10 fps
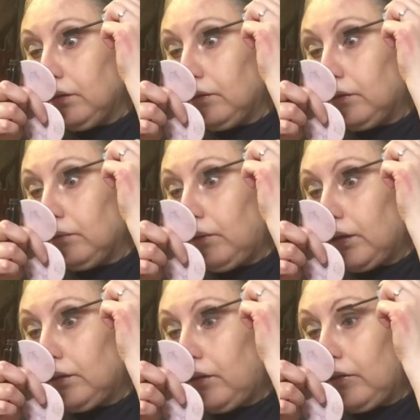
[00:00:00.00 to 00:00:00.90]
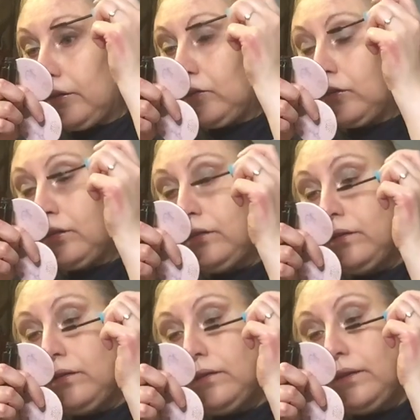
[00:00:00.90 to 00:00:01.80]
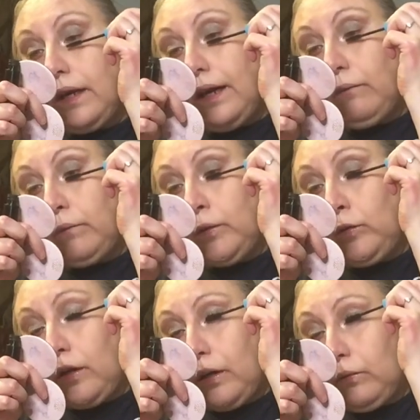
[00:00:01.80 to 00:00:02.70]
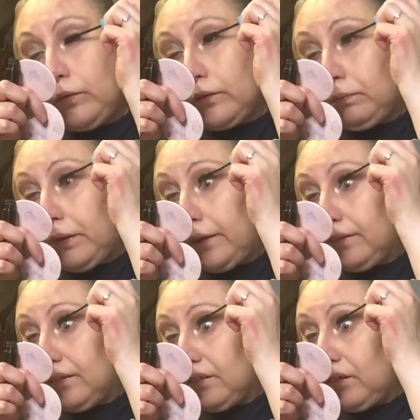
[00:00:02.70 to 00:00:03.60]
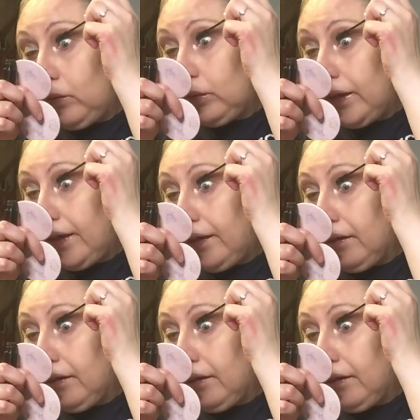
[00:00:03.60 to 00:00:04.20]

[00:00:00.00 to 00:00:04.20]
to my knowledge, and Wilko was the place that sold it.